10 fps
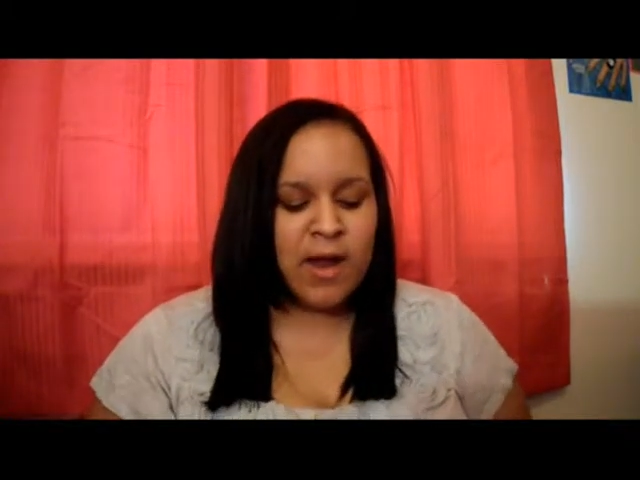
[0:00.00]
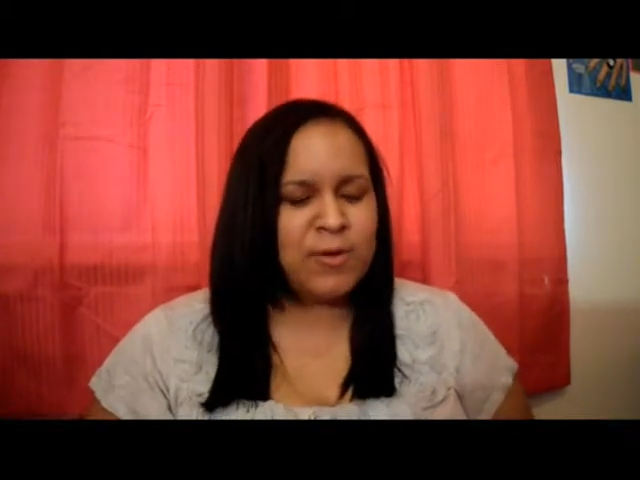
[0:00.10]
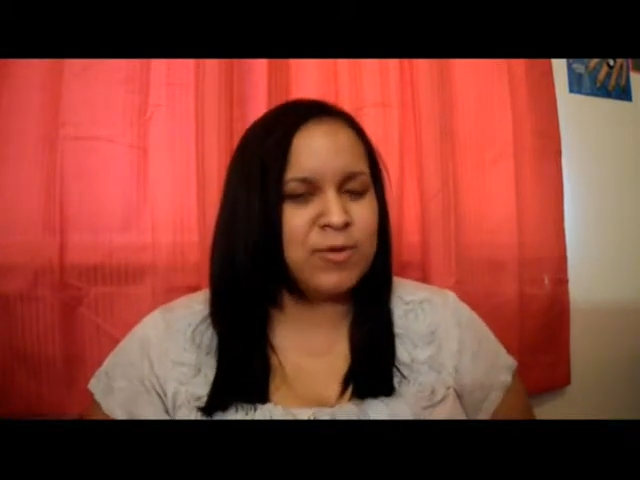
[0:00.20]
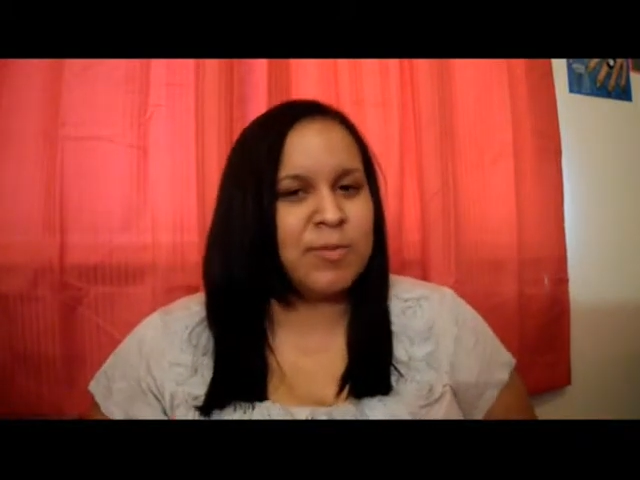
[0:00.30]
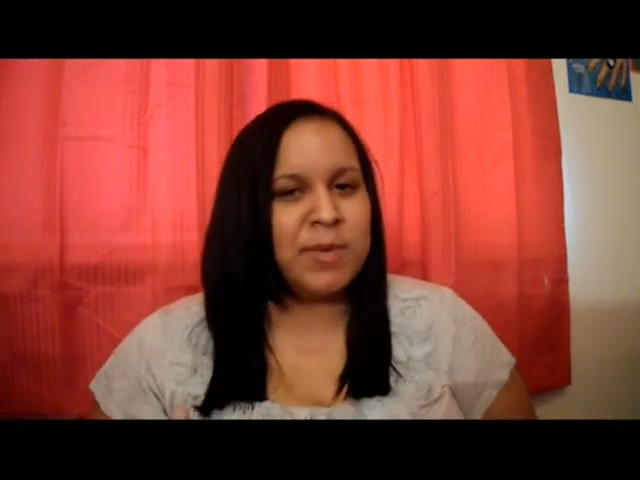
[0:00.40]

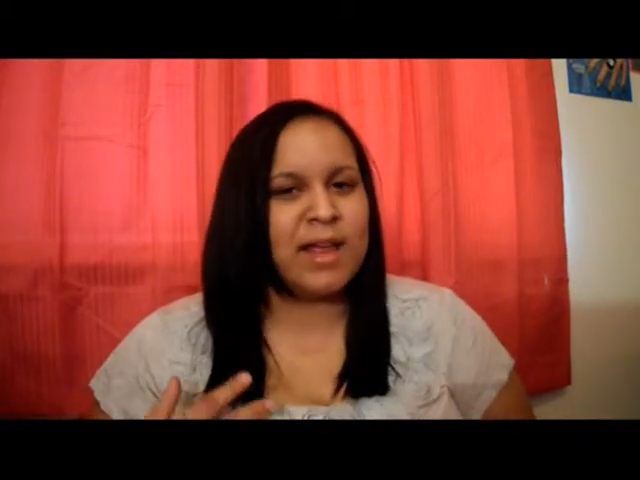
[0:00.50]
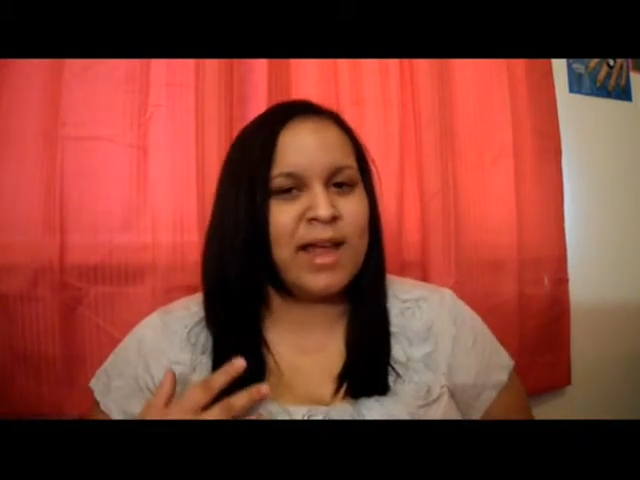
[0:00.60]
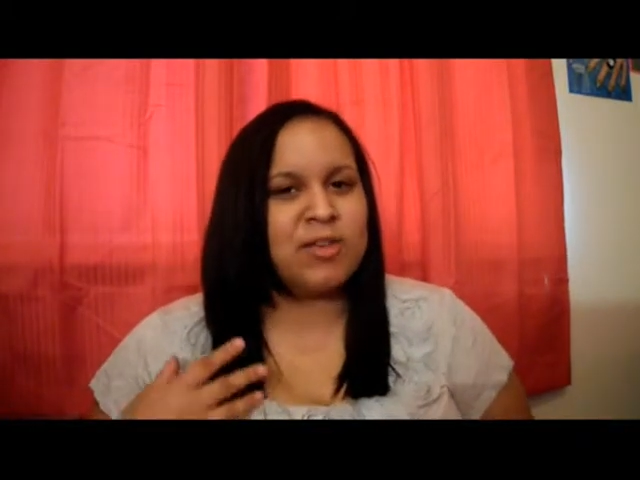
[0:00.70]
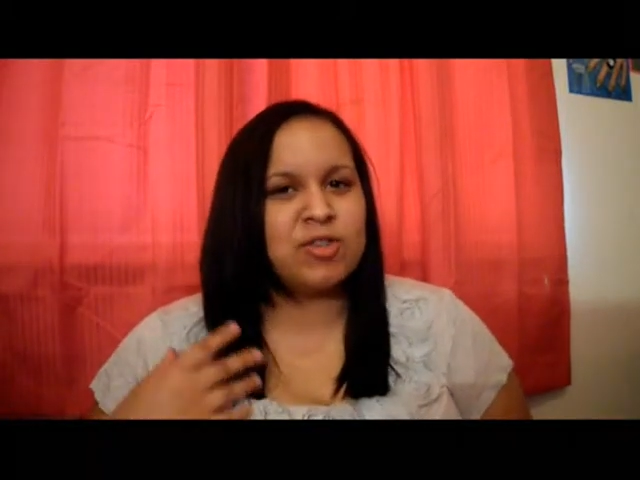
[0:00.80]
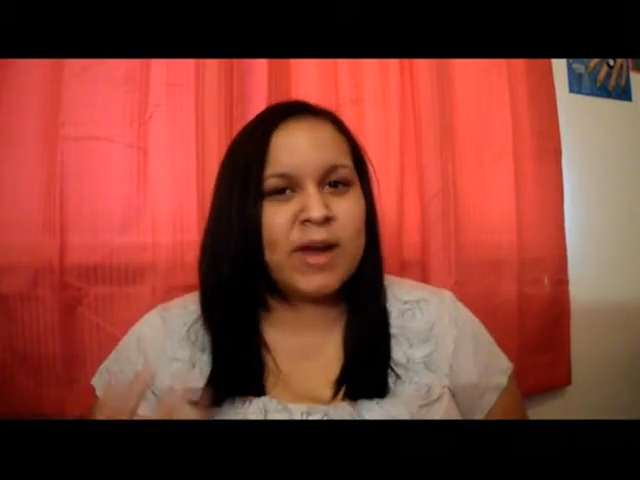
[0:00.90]
which would be
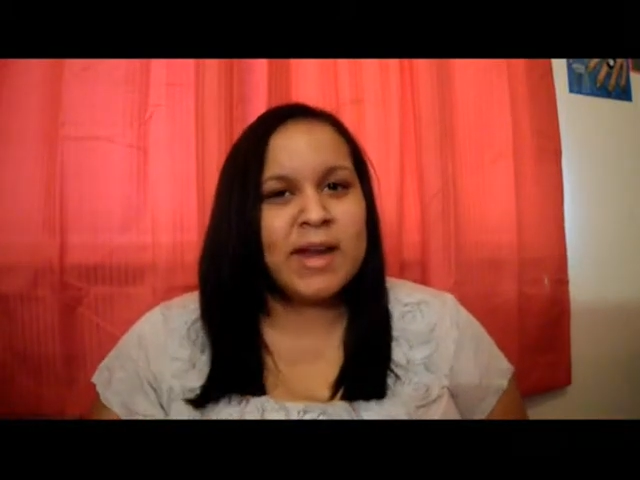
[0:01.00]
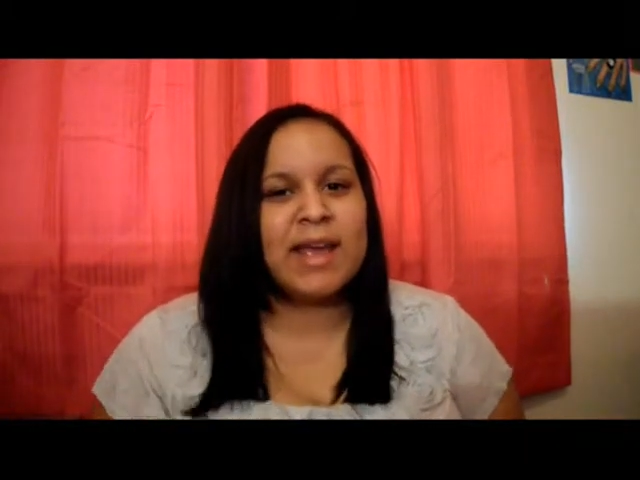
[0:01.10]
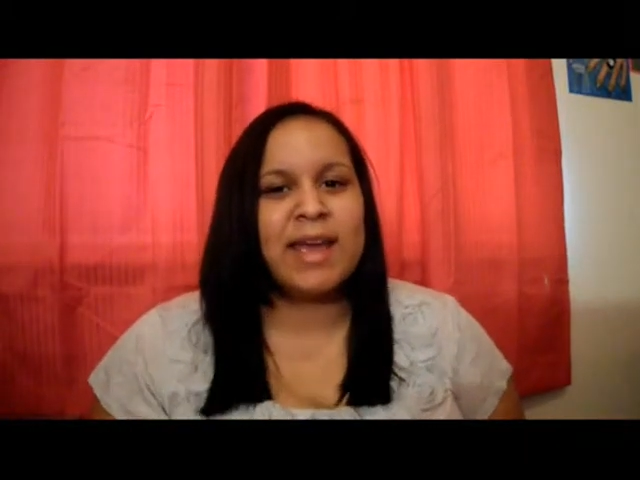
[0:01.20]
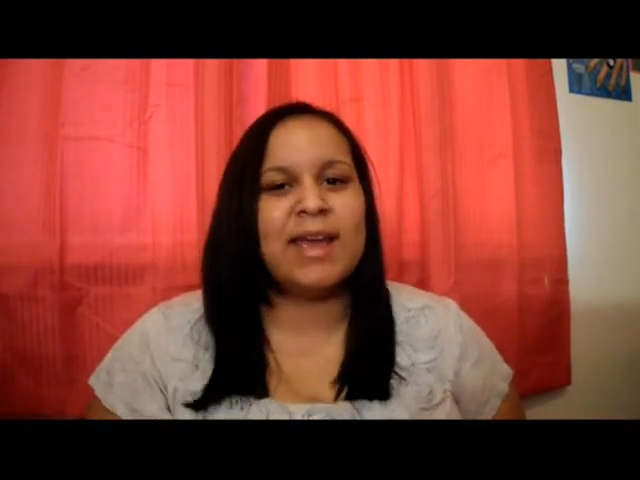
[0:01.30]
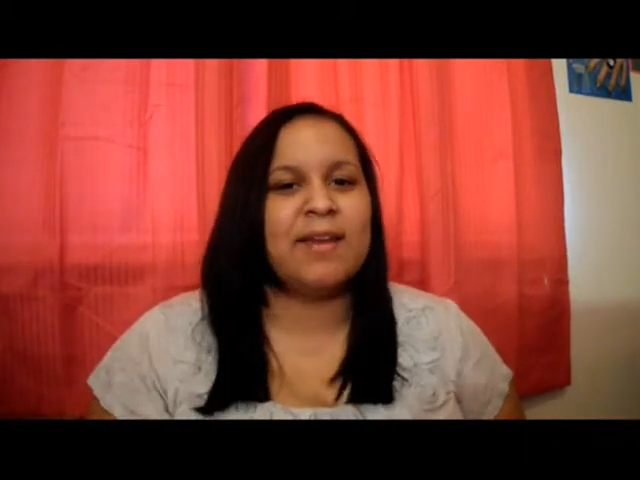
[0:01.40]
like
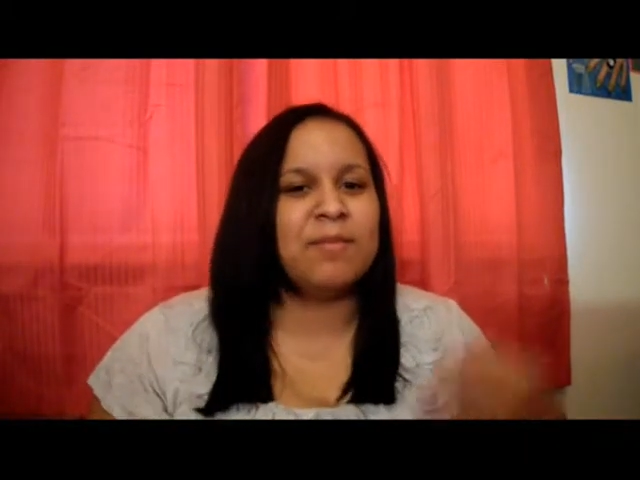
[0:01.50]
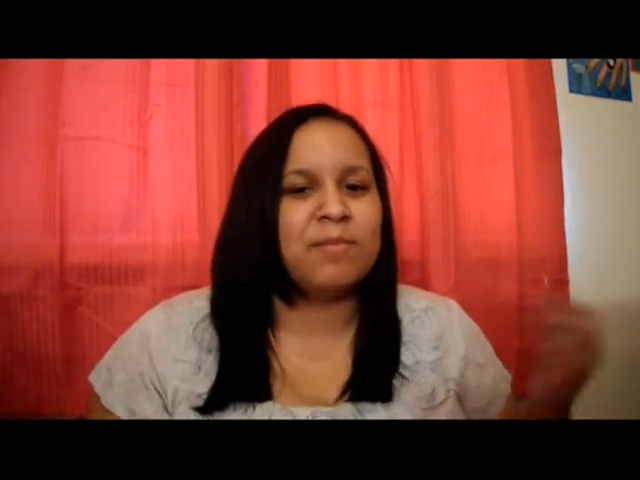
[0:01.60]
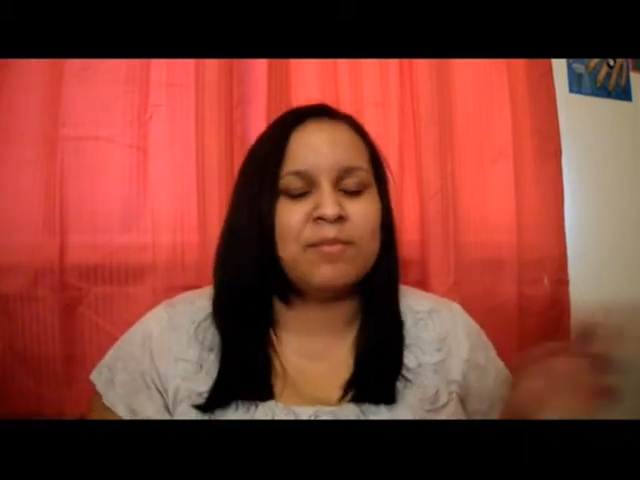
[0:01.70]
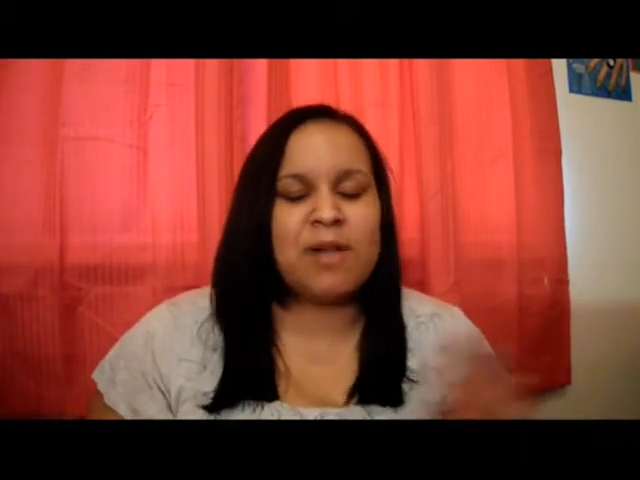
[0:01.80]
straightening it and